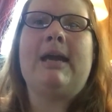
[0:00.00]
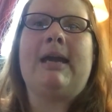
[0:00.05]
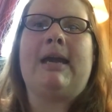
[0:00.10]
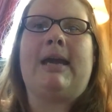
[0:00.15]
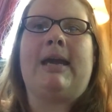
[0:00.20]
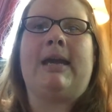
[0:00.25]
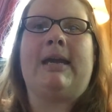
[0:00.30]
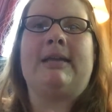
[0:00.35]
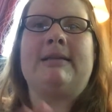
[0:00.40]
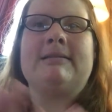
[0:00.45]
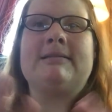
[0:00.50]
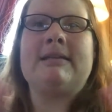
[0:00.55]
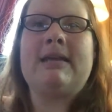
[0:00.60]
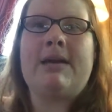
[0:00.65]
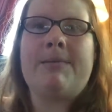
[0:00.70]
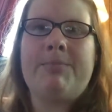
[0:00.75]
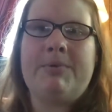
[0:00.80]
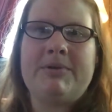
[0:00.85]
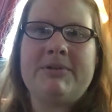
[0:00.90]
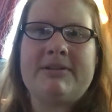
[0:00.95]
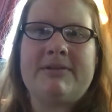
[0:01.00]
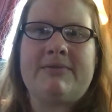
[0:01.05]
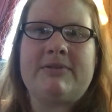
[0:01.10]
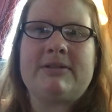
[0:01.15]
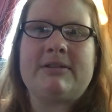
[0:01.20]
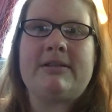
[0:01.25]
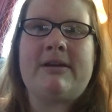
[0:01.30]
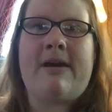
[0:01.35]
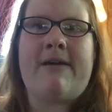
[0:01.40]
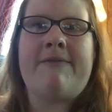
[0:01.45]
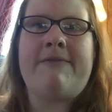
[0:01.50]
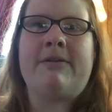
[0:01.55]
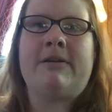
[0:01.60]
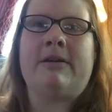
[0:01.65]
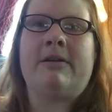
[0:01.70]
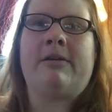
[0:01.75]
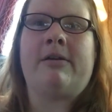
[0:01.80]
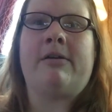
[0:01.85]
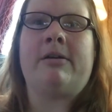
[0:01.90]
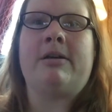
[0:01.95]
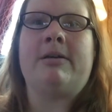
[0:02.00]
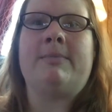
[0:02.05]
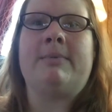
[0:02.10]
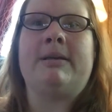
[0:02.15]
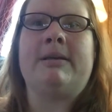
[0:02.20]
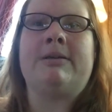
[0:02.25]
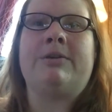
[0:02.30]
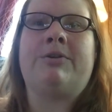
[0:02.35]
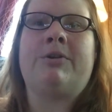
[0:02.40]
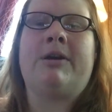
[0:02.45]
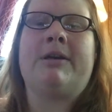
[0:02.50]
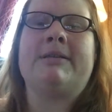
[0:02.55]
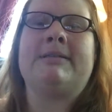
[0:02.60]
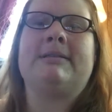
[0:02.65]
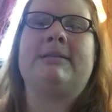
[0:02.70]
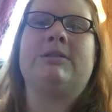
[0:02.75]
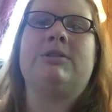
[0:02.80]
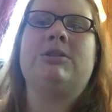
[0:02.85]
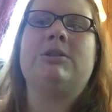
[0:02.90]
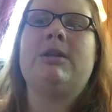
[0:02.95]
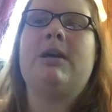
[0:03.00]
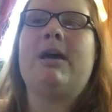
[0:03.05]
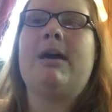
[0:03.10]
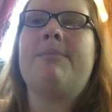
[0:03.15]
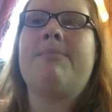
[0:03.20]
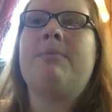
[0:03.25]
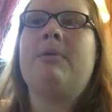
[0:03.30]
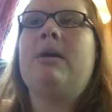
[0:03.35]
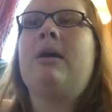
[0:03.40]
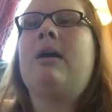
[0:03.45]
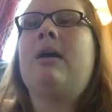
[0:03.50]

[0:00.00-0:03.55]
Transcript: and samples of stuff that had already been cross-stitched up.